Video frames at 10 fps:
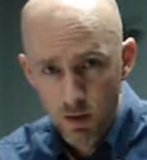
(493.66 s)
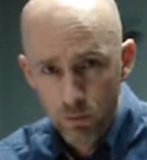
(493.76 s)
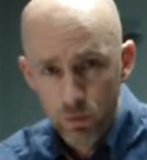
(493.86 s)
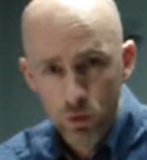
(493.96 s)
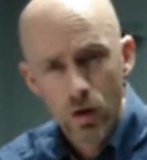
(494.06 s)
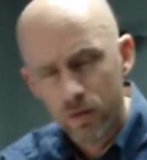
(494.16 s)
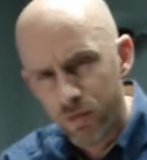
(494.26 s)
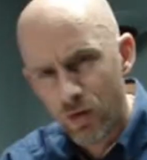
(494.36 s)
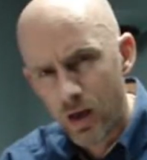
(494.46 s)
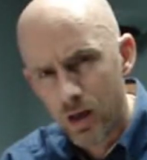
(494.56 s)
You got a
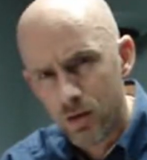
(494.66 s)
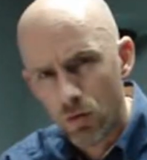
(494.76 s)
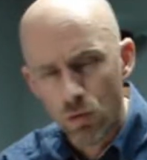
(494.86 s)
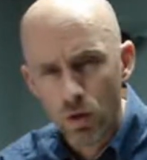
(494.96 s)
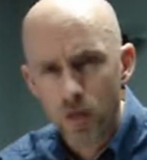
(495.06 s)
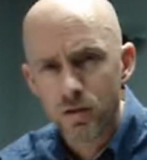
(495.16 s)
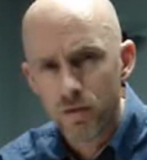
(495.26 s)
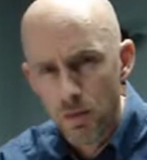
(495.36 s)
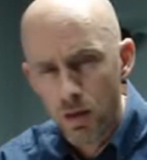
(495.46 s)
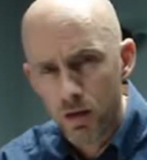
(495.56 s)
friend or a relative in the
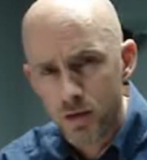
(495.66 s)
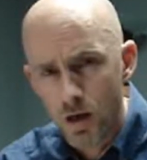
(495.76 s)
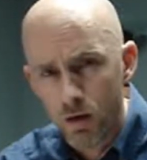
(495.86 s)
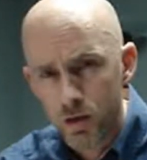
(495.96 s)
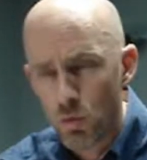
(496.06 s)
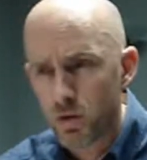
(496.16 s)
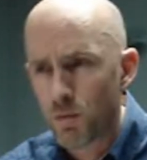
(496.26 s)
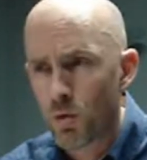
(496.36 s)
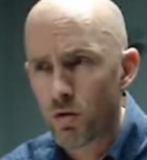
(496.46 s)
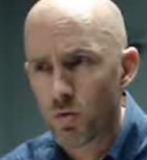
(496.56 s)
military, do you want them
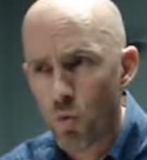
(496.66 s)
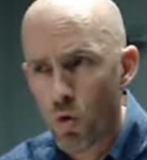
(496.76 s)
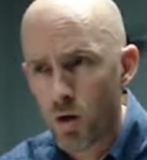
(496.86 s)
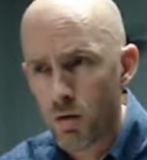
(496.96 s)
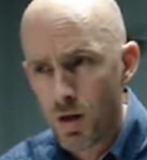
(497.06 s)
going to war